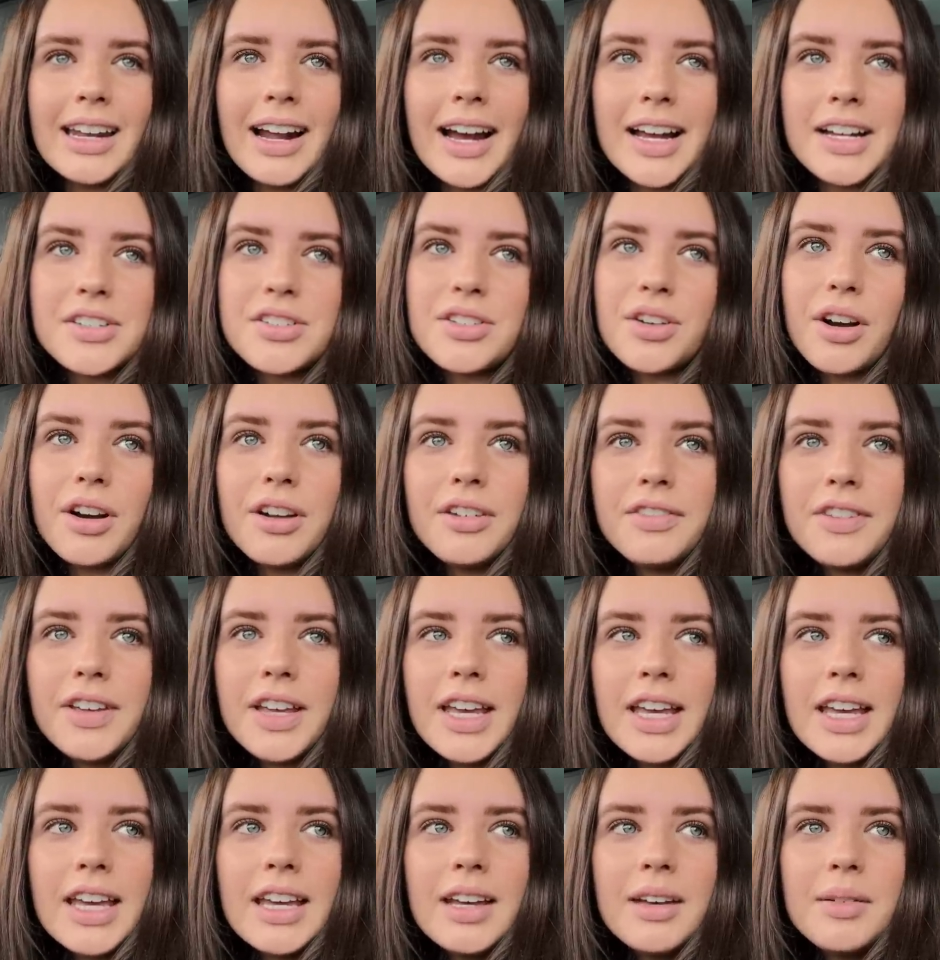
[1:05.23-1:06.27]
I drove
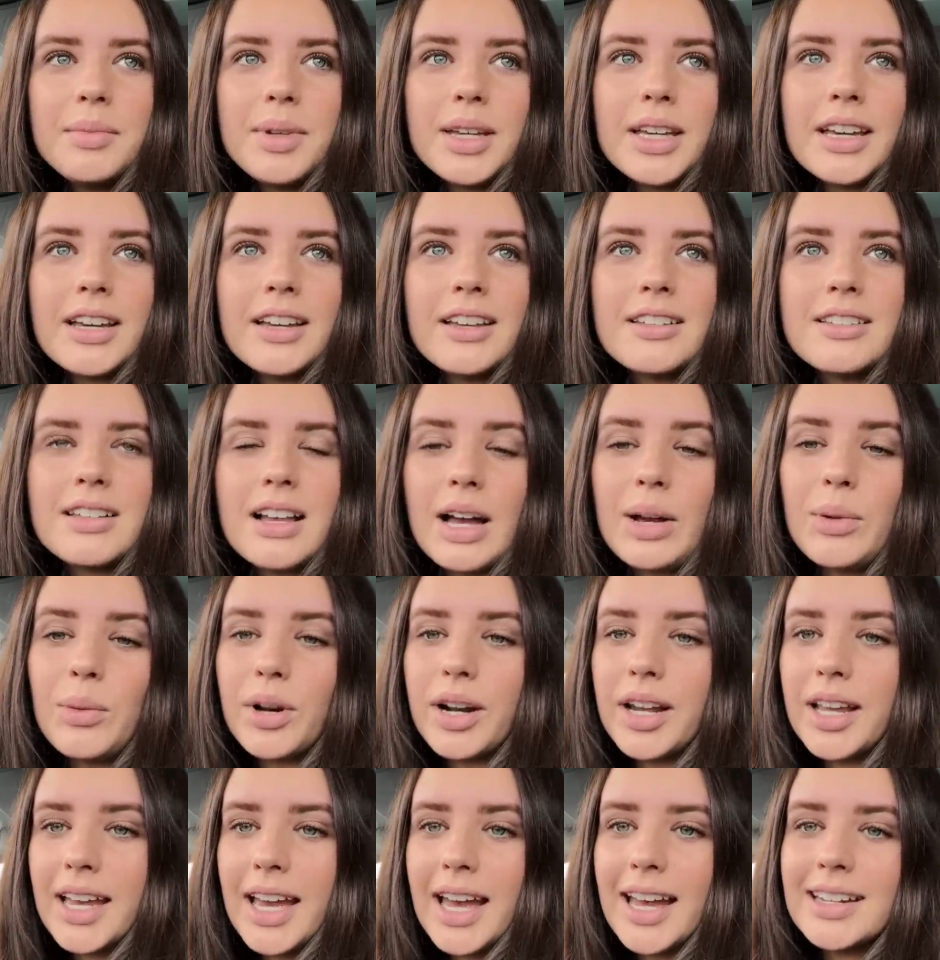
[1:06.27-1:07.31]
here because I want
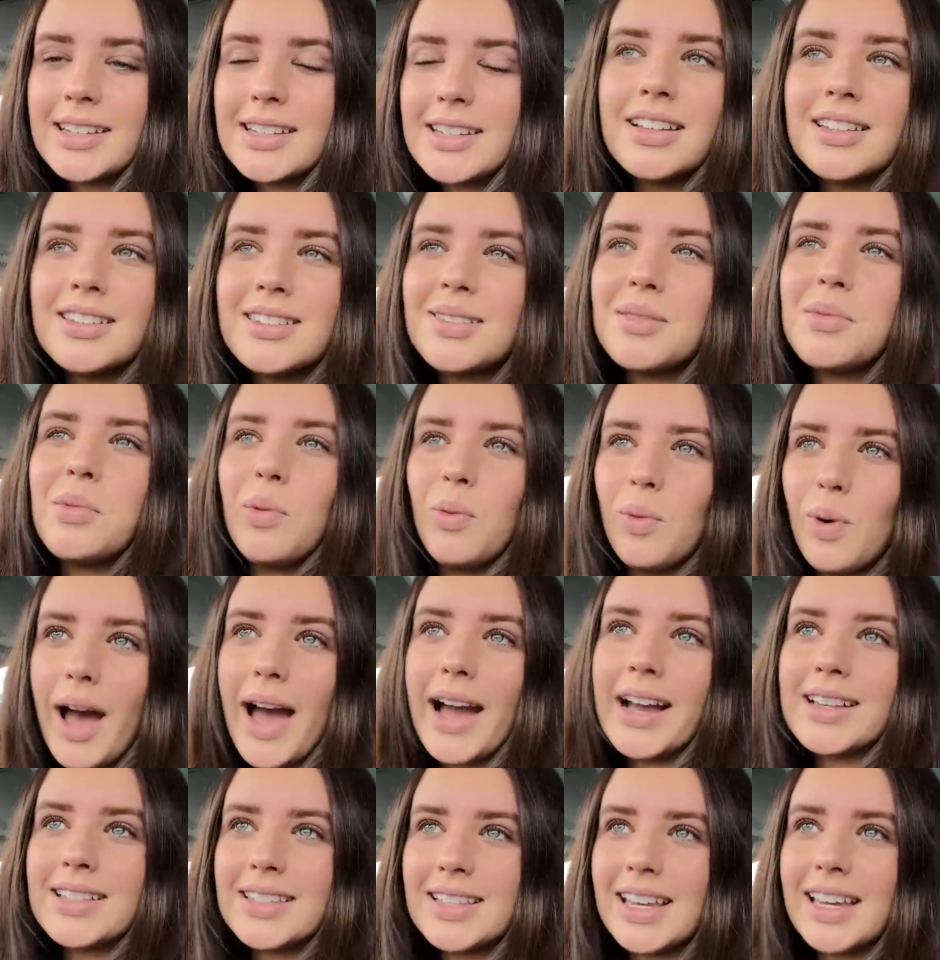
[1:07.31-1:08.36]
to get some
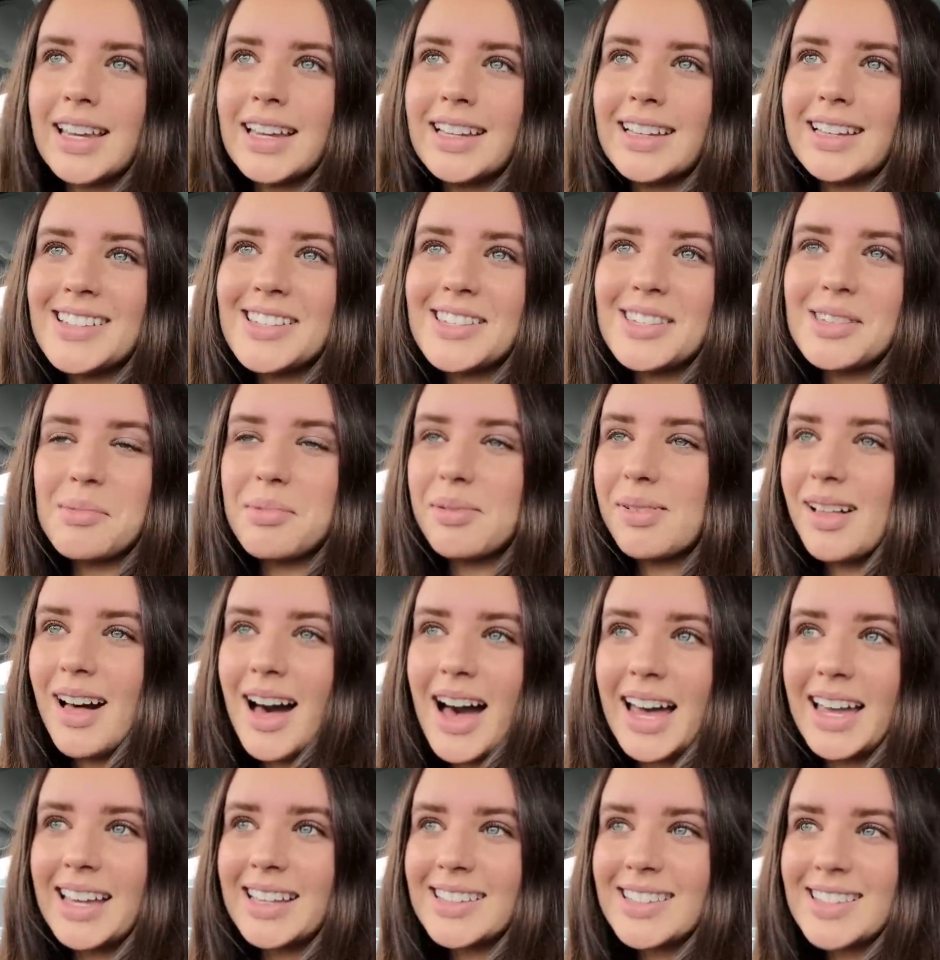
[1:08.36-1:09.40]
waxing
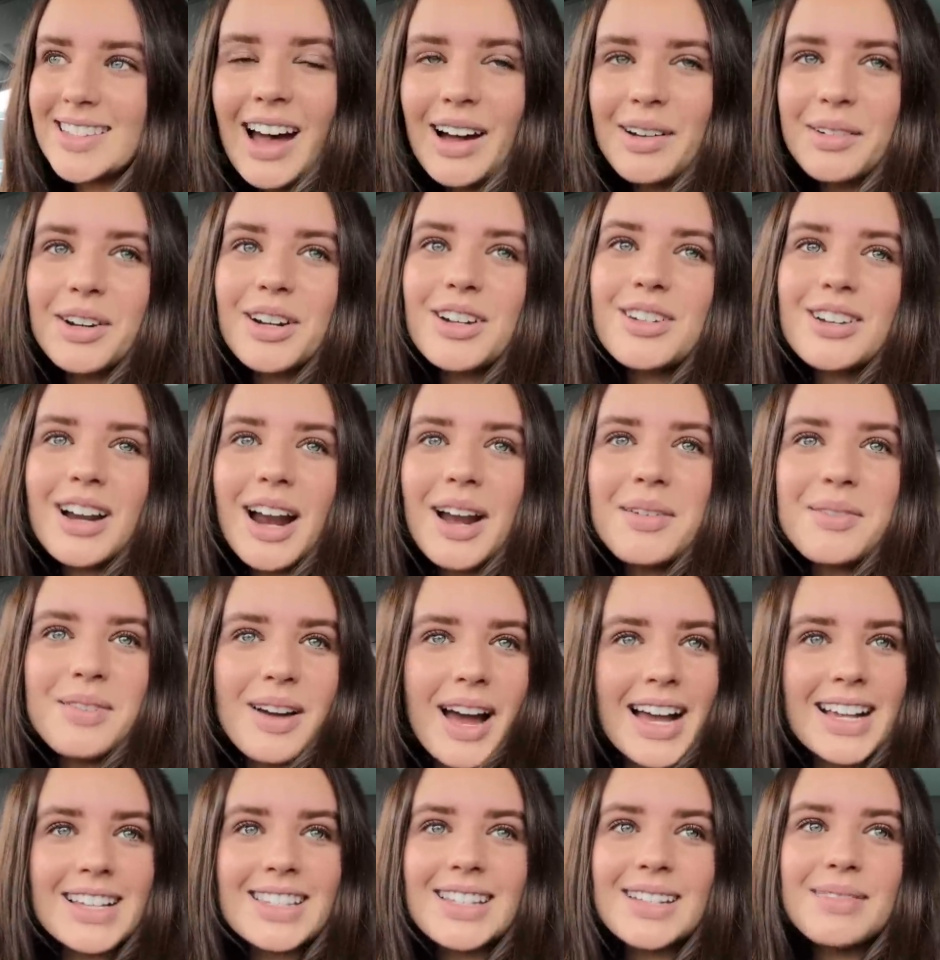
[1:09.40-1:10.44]
supplies. I want to try
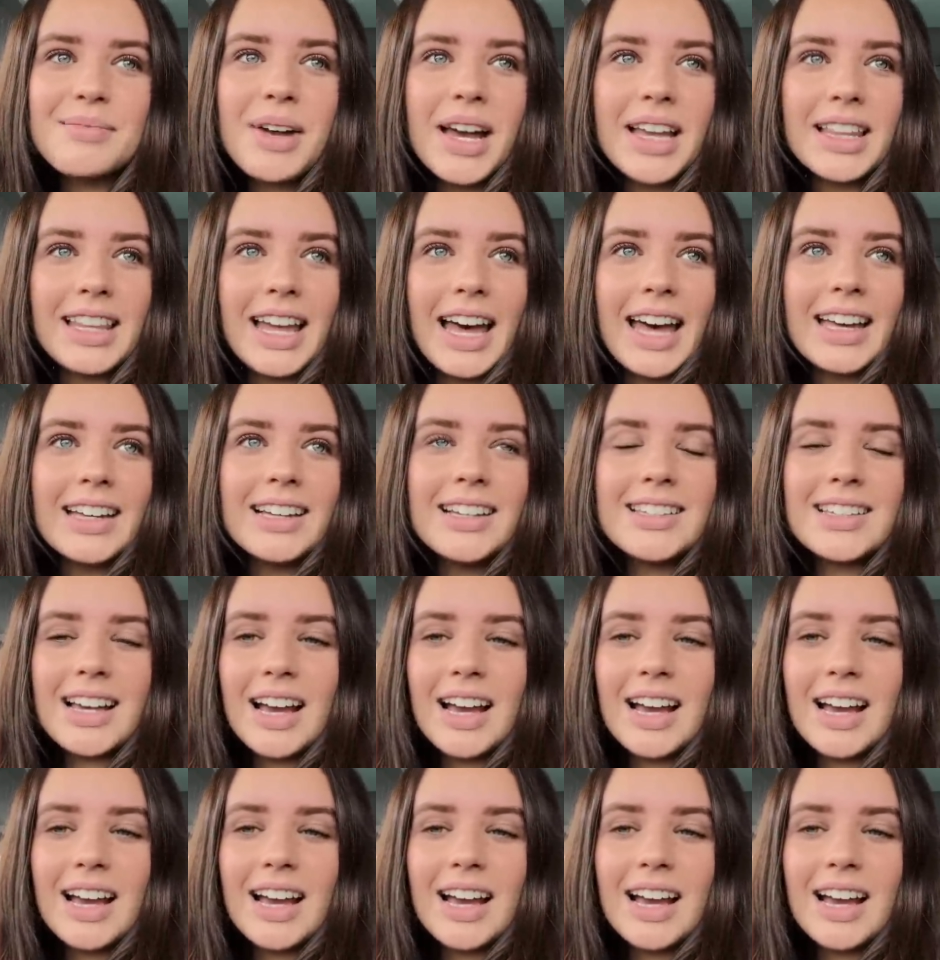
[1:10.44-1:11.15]
waxing my legs.